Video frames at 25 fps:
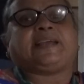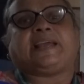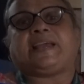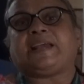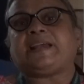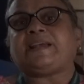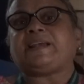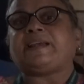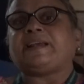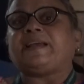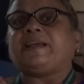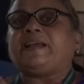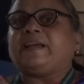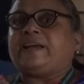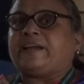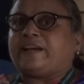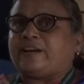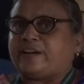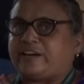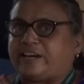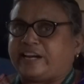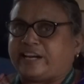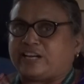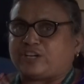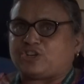
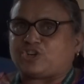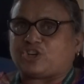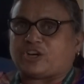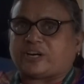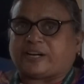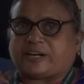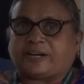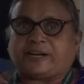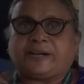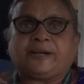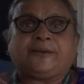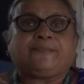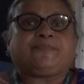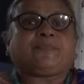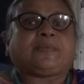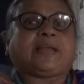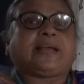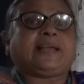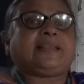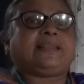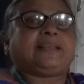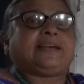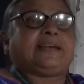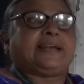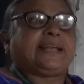in nature.
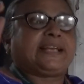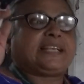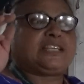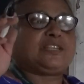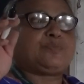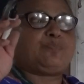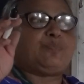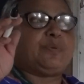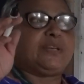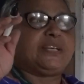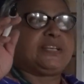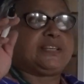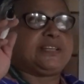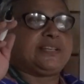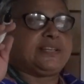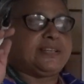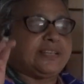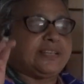And the next species